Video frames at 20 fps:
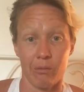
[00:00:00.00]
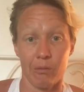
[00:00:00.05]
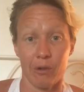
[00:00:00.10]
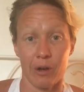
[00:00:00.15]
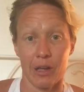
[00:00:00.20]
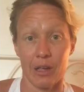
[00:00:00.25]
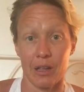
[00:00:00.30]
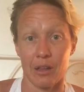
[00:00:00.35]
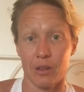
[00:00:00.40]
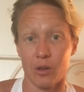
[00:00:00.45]

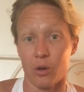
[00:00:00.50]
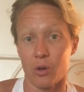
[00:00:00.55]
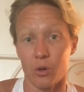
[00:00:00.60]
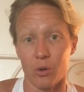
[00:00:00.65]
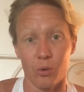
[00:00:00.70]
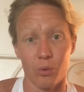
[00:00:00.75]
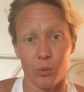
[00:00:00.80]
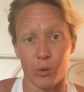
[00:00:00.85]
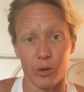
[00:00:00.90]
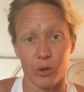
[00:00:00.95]
what the
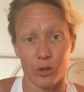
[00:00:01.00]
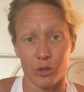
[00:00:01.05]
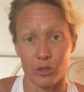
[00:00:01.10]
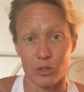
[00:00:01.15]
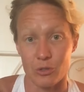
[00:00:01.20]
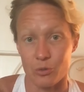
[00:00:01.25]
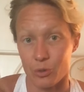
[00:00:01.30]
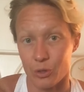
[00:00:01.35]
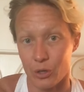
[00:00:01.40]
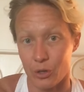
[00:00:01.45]
whole world
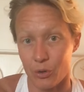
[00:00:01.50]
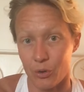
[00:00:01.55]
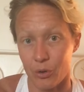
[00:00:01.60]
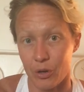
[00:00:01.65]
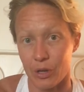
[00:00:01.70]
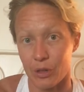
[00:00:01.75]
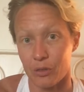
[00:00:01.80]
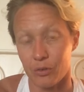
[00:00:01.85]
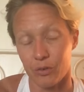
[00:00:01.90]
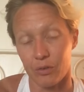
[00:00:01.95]
is really
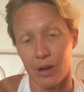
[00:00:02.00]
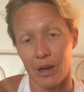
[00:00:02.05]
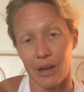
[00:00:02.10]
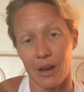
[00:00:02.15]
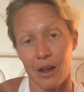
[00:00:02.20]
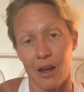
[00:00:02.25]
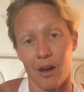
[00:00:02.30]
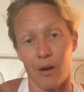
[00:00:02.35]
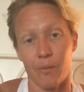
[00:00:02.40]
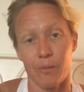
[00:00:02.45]
going through right
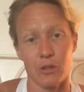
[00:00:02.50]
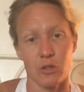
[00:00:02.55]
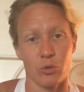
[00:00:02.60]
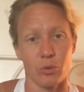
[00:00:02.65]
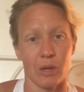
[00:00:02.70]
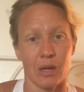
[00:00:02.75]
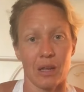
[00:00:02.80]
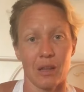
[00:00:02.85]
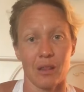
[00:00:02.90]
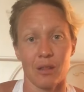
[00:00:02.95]
now,
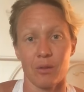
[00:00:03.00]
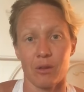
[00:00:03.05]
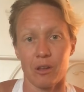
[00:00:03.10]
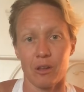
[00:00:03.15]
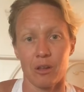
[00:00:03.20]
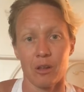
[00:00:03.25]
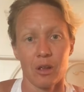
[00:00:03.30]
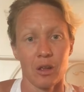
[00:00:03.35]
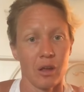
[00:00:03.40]
between the